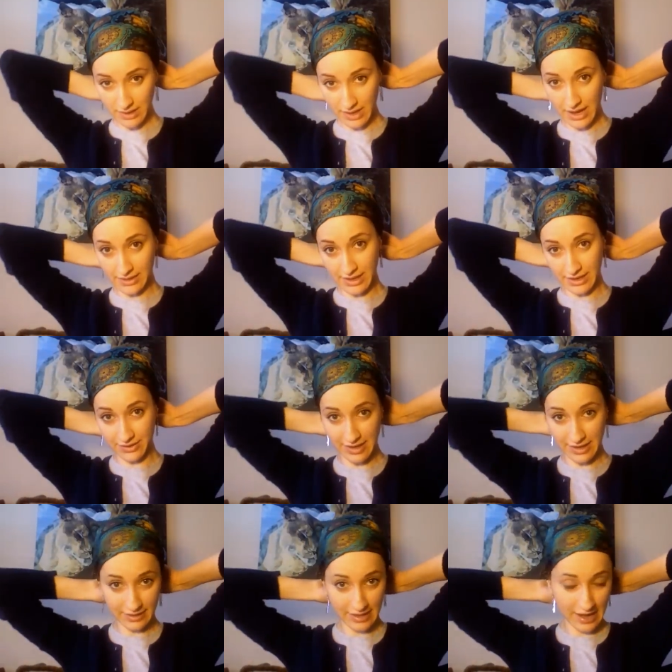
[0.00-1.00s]
And then you
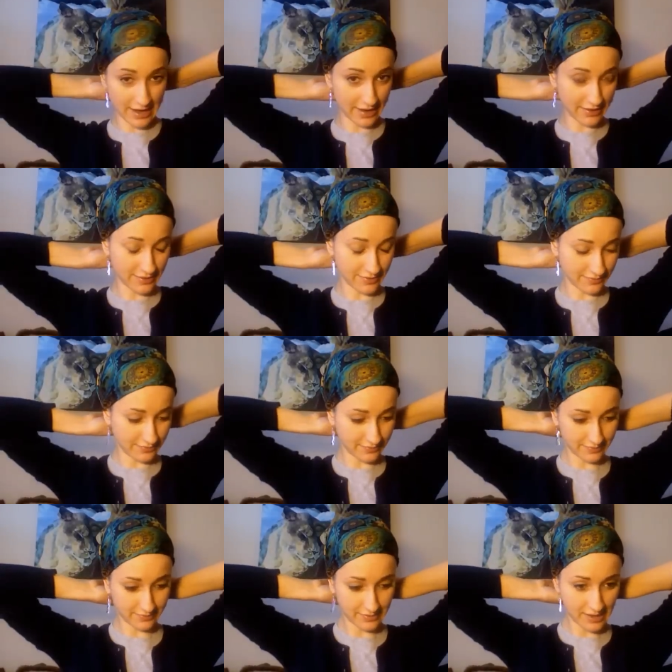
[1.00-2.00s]
take that end
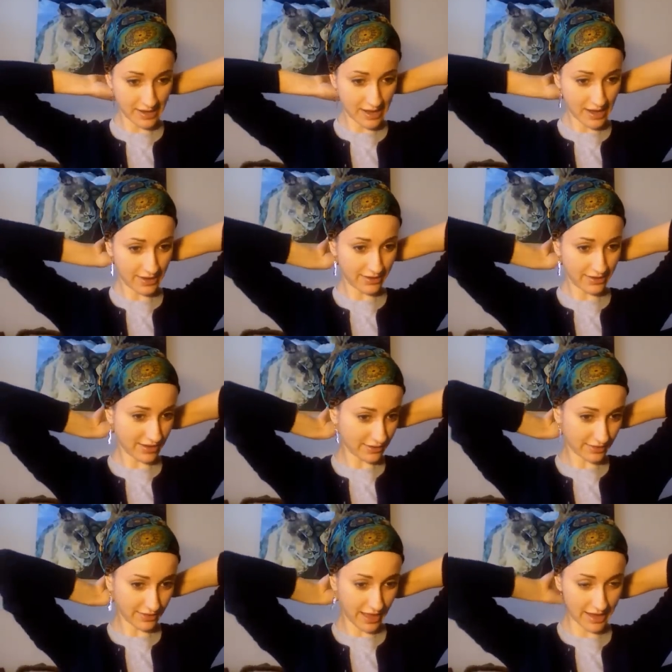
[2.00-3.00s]
and you tuck
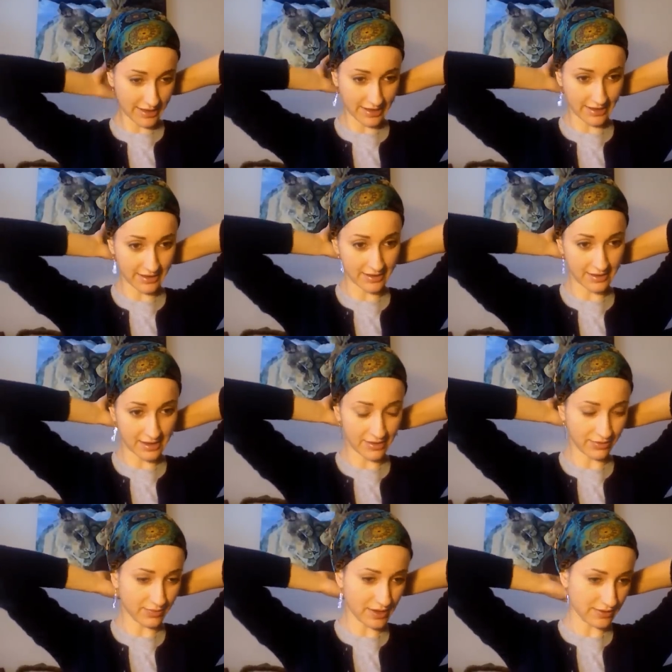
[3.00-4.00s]
that in
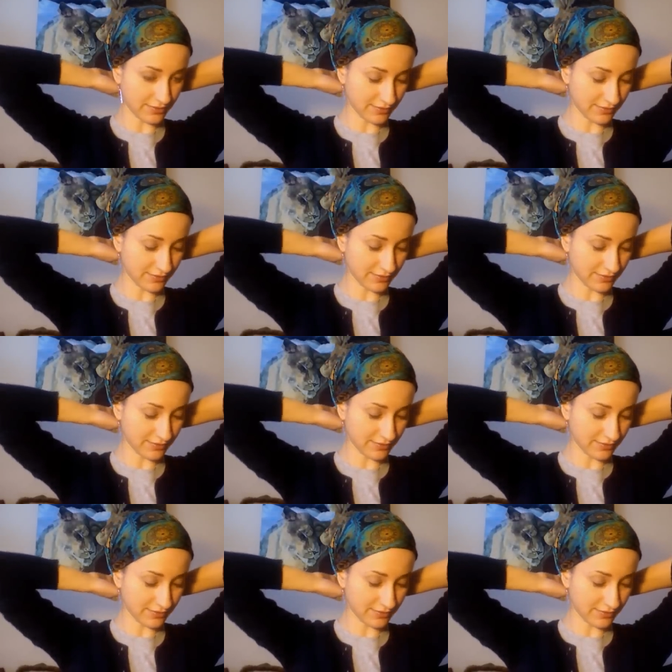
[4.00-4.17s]
as well.